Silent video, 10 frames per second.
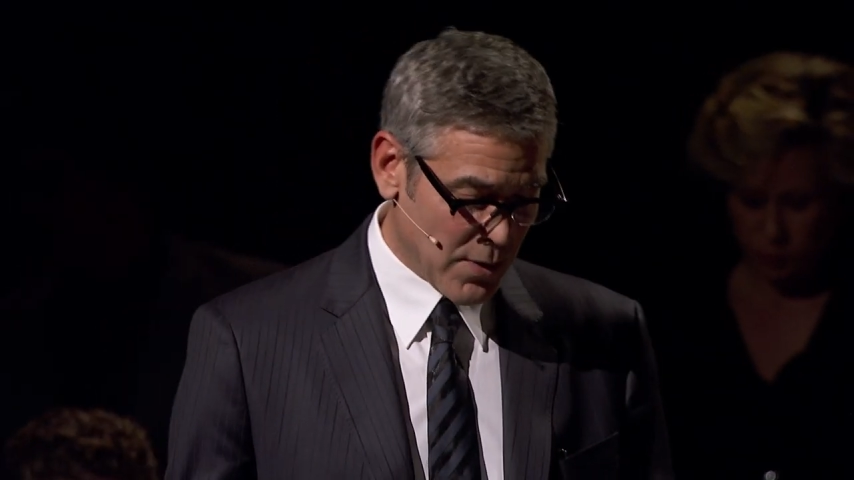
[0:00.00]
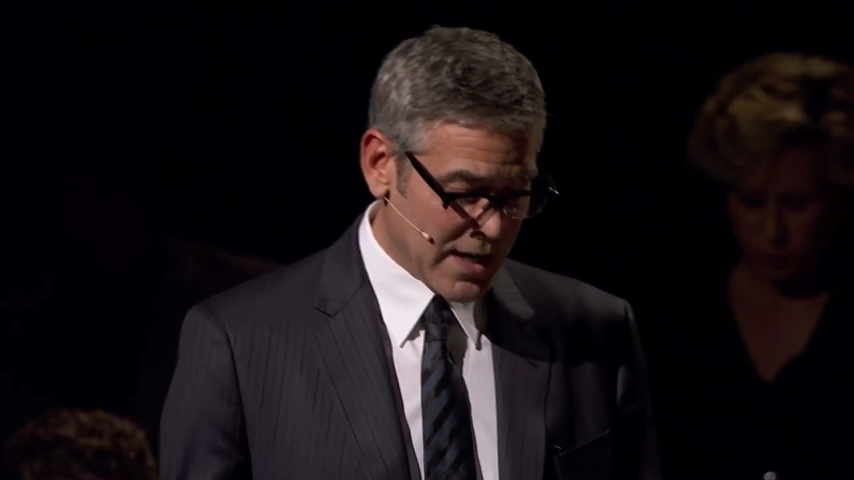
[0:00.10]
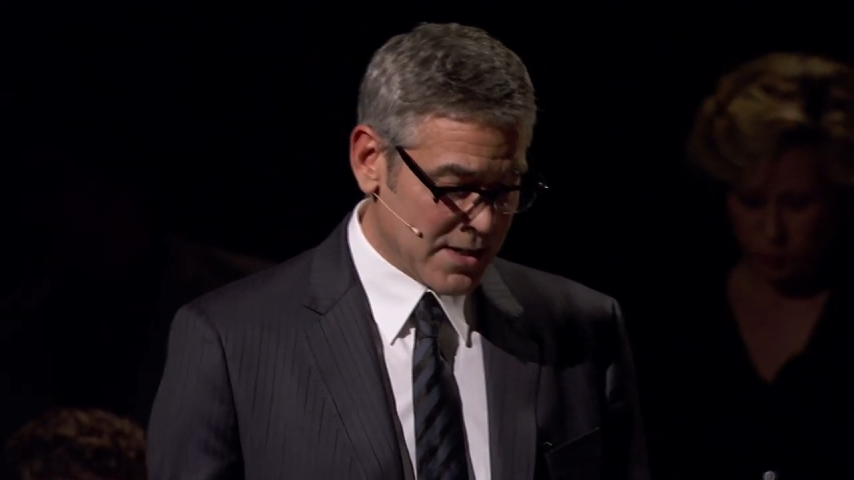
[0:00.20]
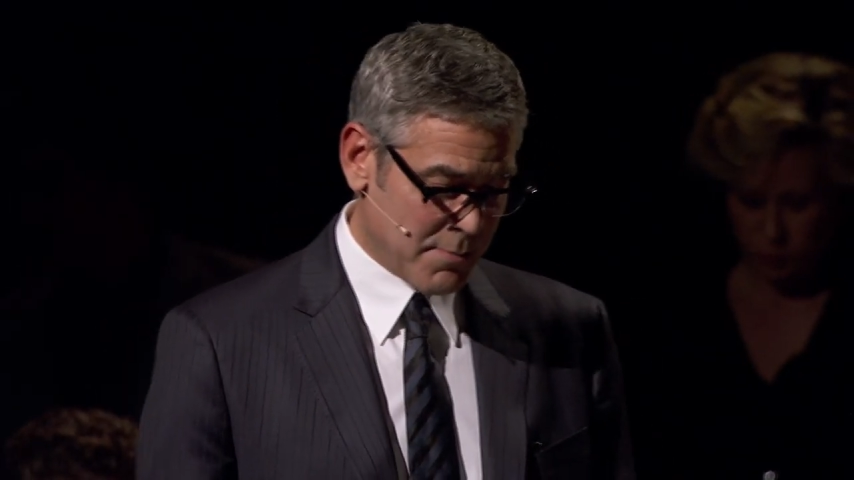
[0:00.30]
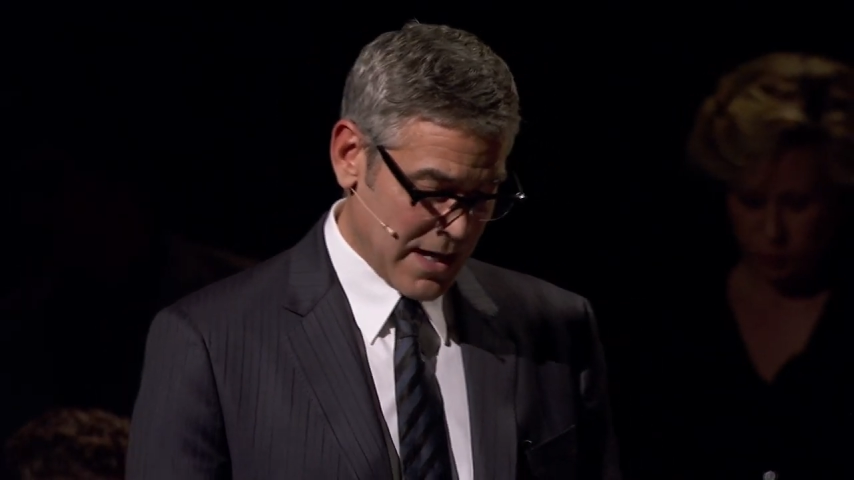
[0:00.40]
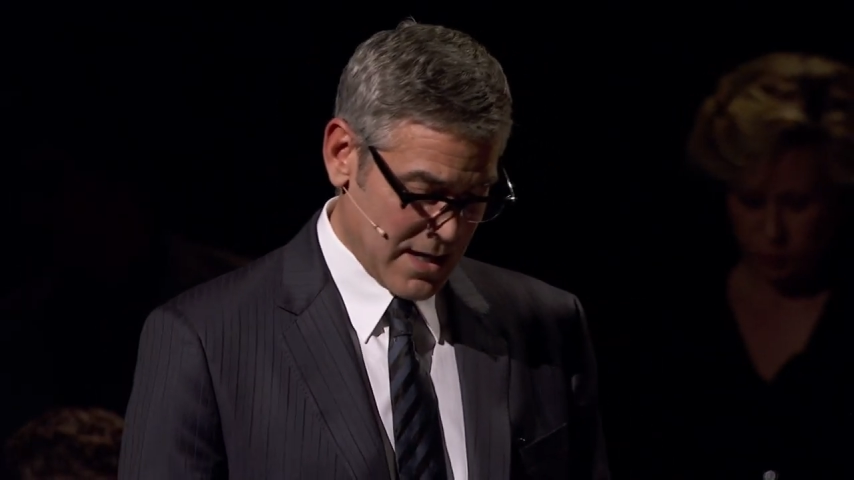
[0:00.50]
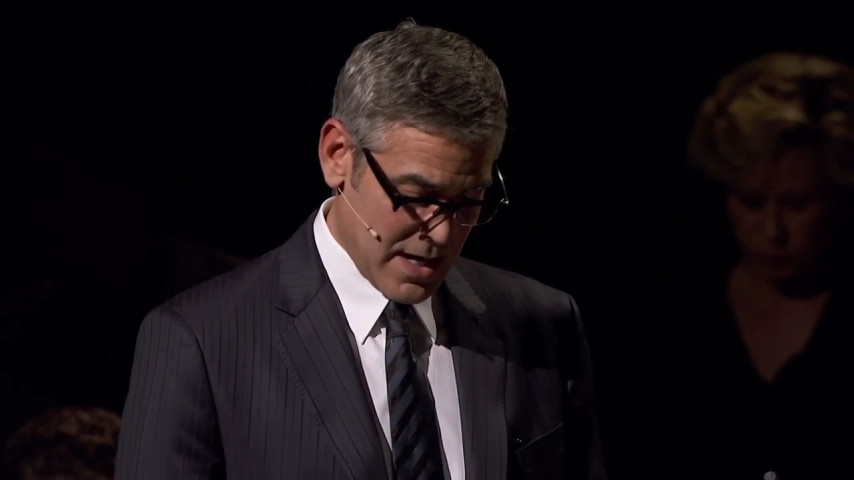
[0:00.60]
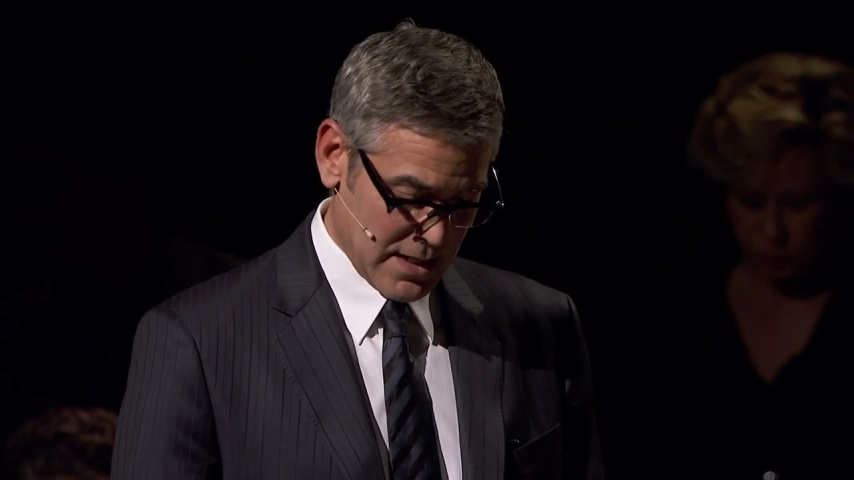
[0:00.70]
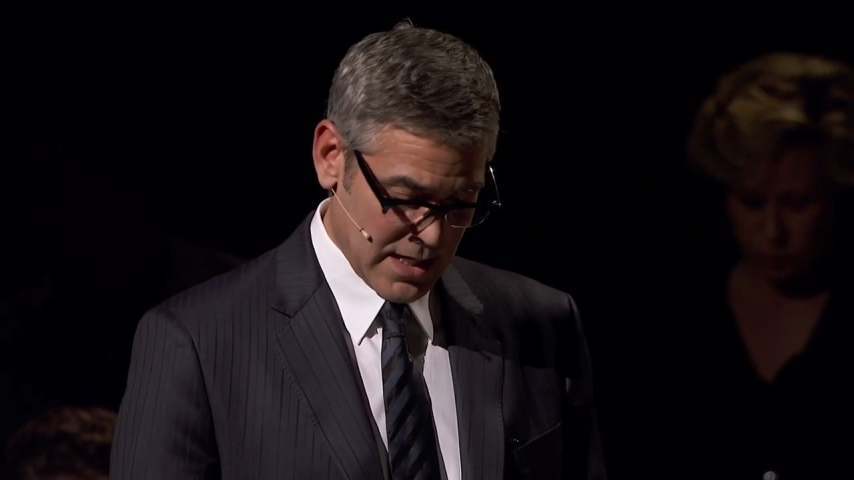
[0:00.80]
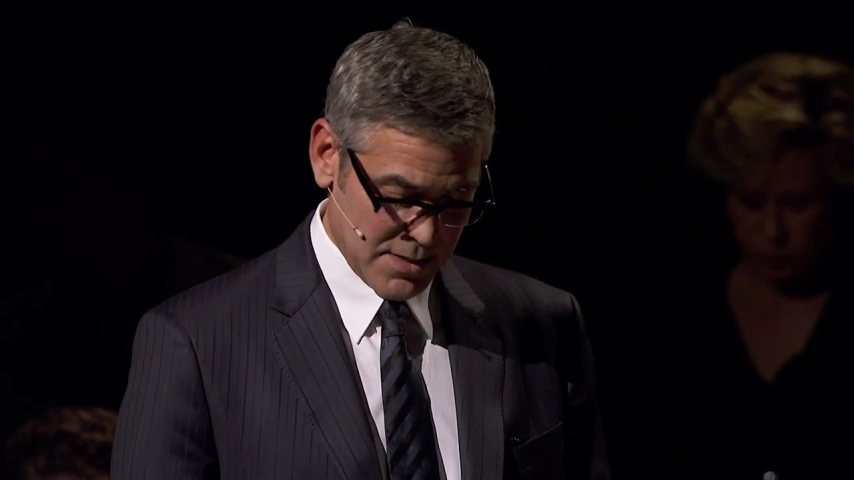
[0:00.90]
raised by
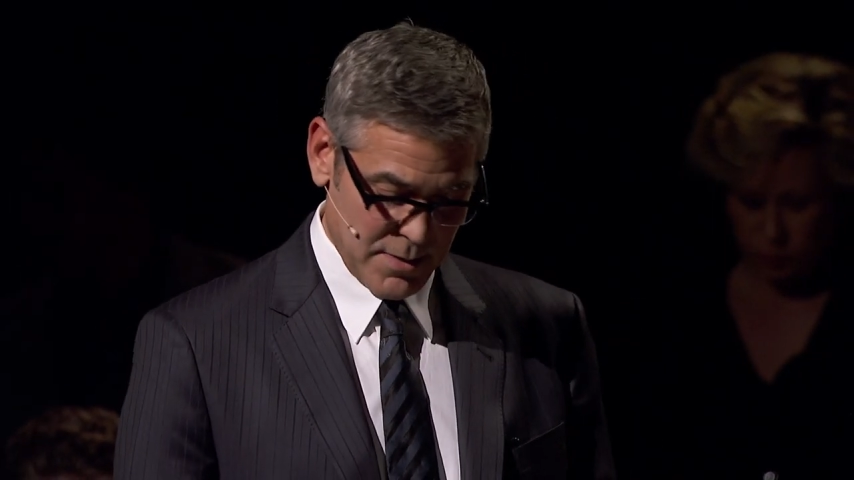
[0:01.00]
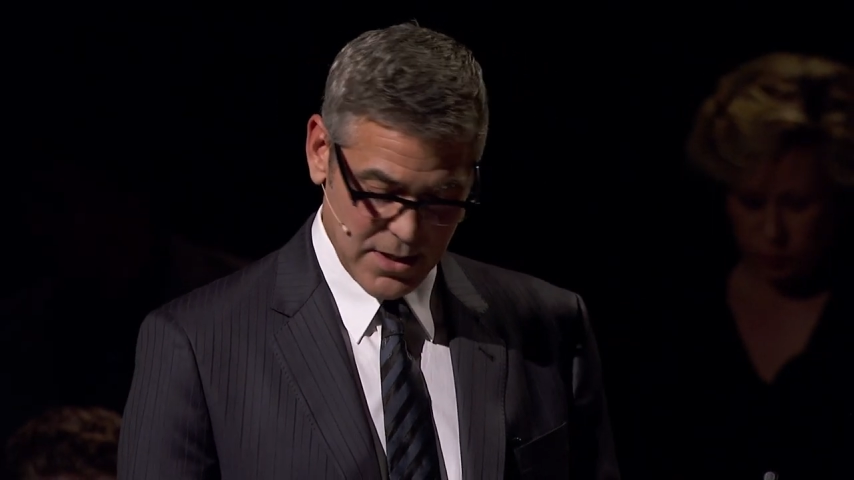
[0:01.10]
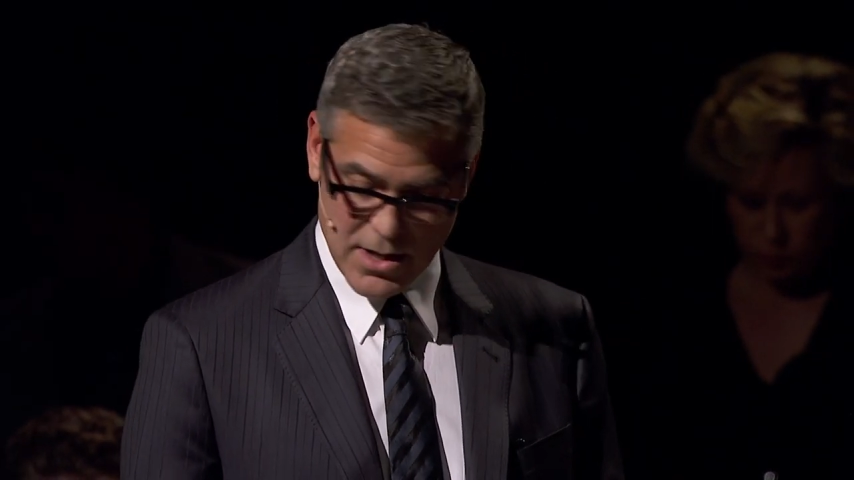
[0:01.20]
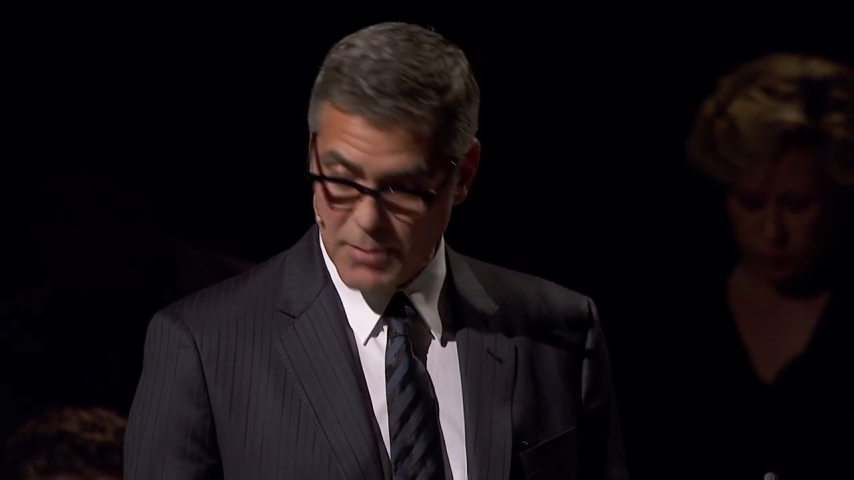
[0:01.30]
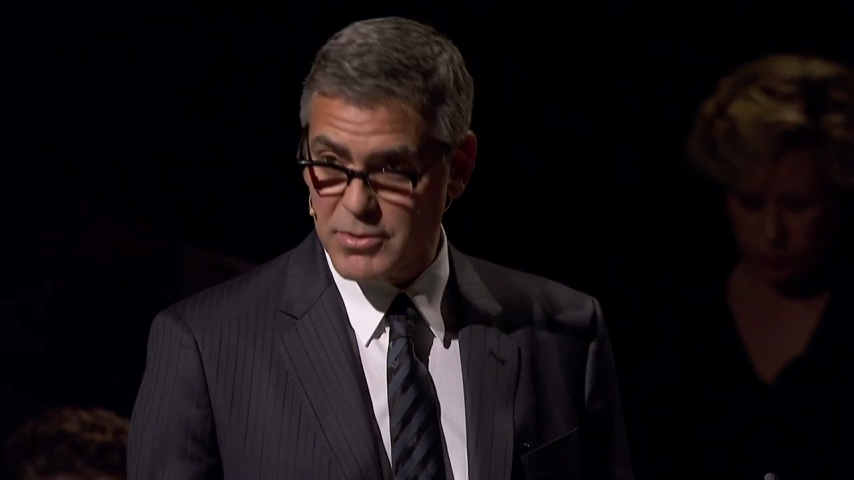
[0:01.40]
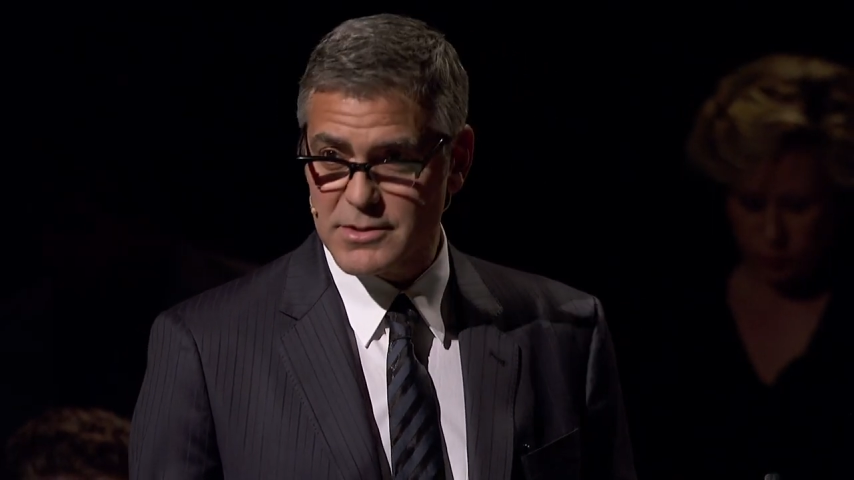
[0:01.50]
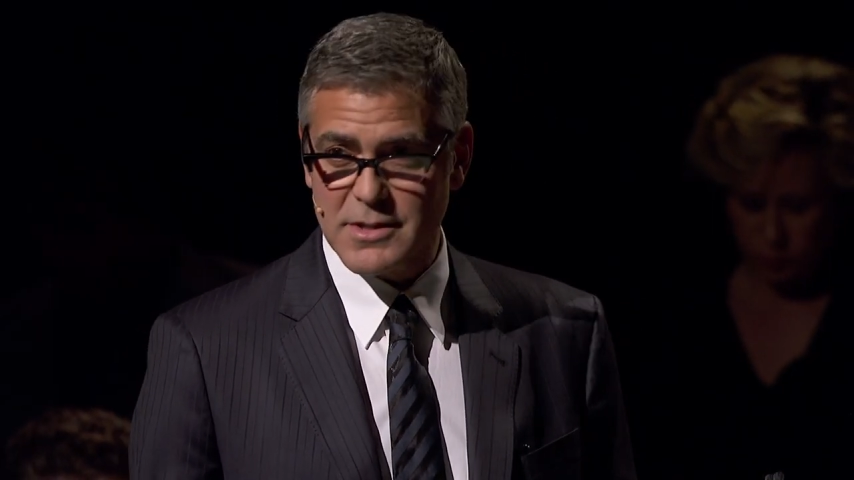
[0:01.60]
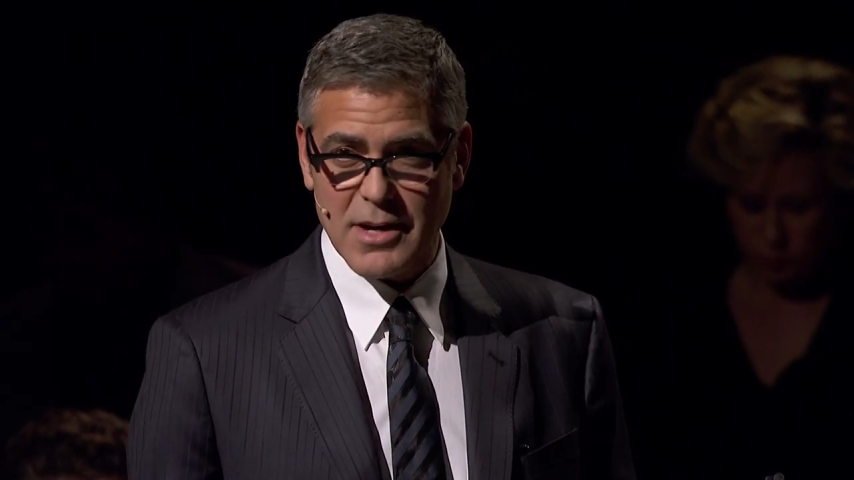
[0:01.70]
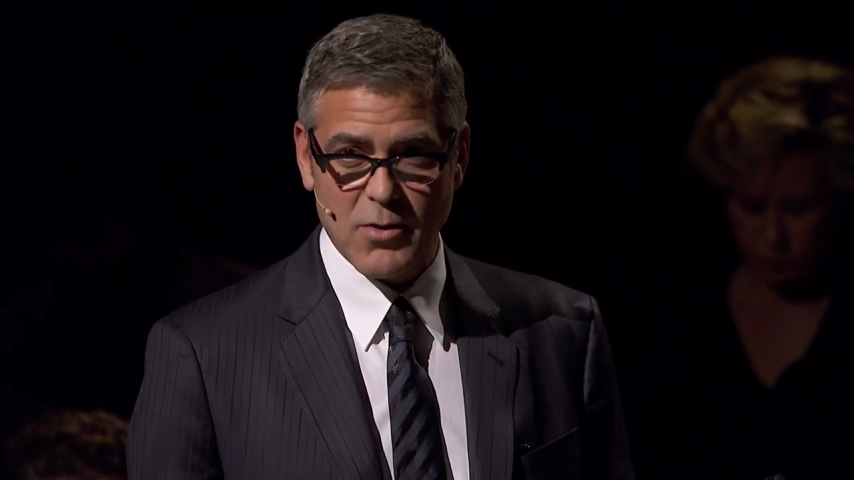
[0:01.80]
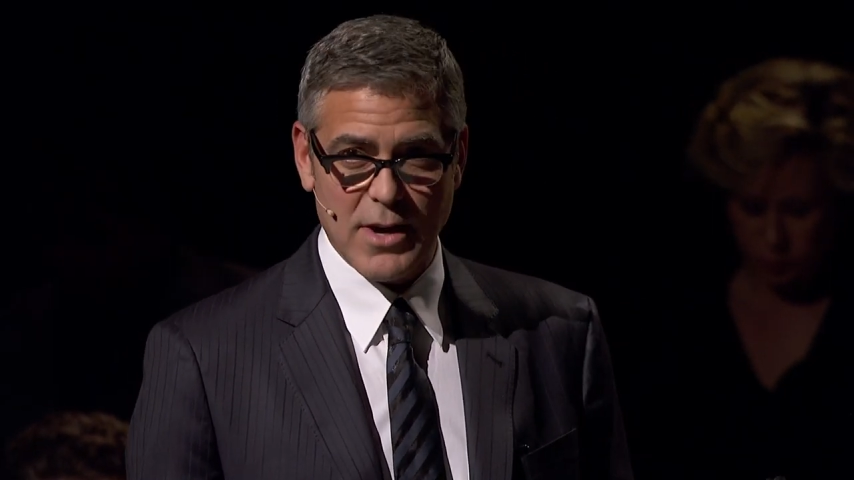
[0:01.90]
gay and lesbian couples. Is
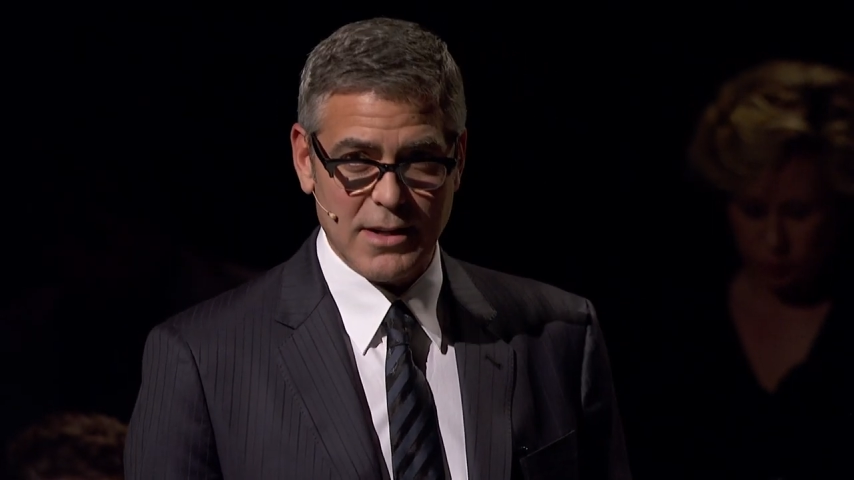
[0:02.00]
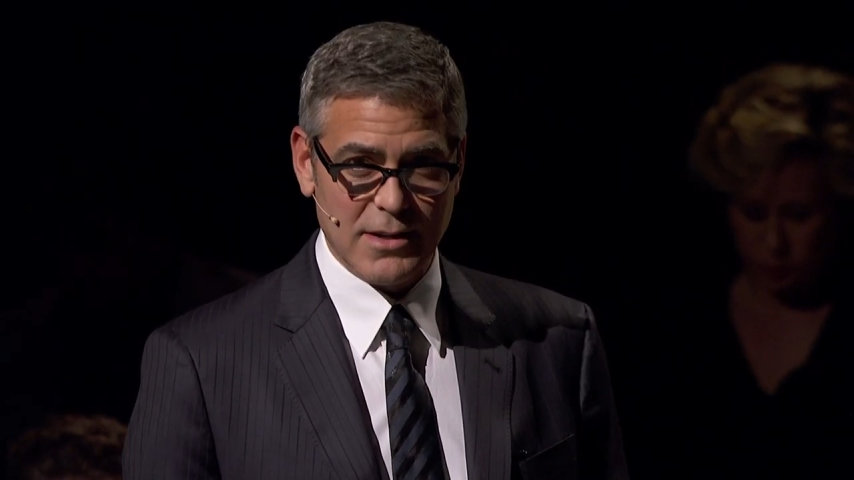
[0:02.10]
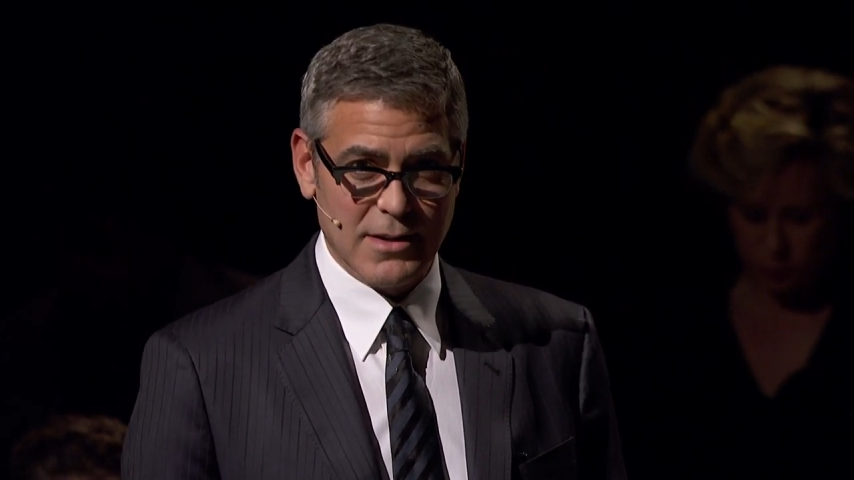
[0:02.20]
that correct?